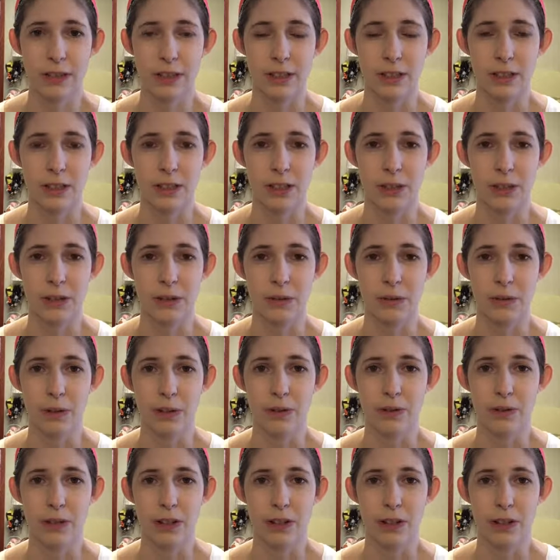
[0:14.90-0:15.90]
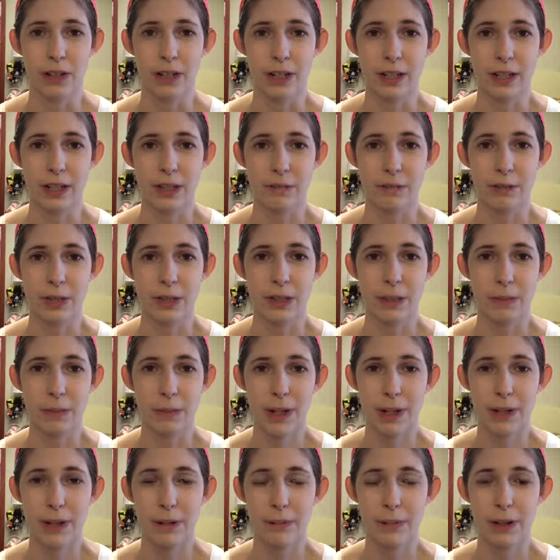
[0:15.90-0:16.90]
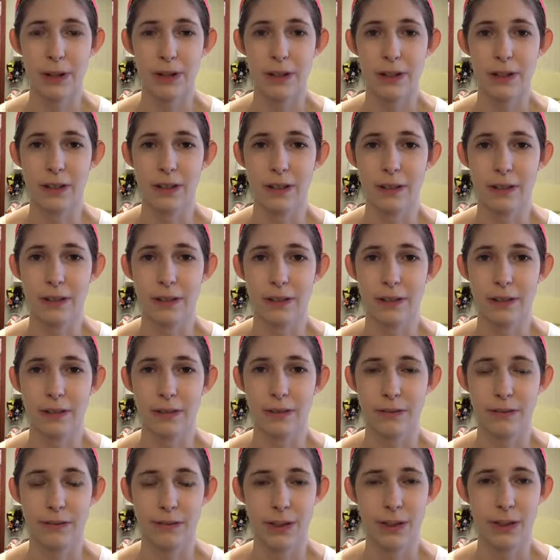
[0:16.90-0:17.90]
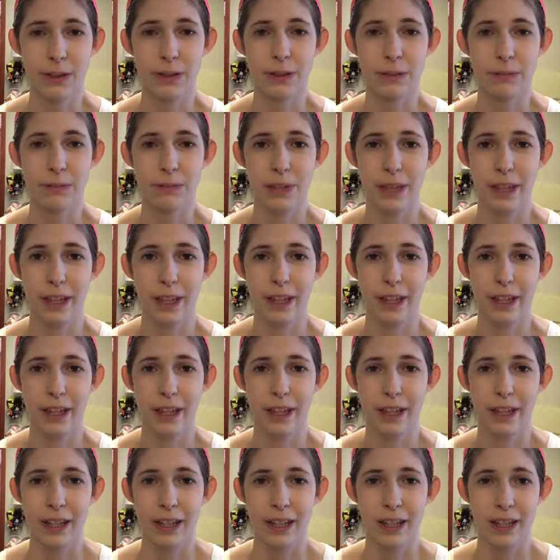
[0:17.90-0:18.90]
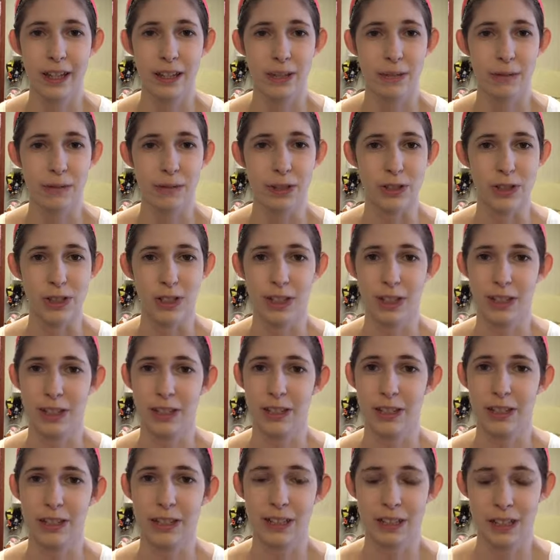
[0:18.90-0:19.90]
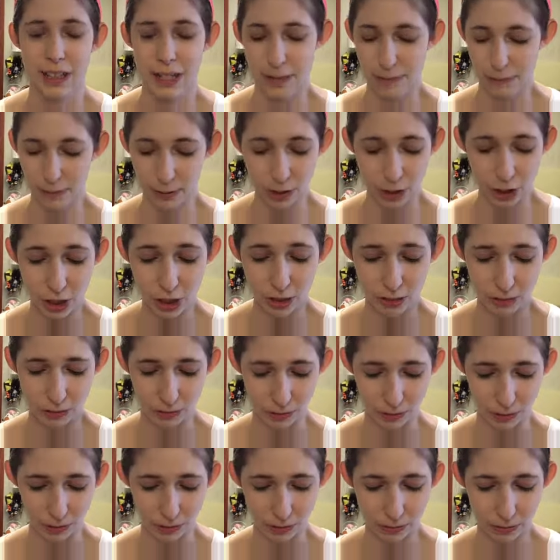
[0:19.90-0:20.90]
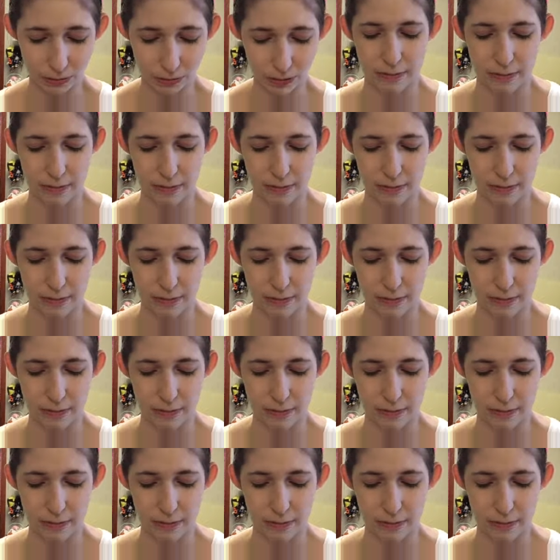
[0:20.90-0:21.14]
So I figured I'd put some makeup on, film. I'm just gonna keep pushing through.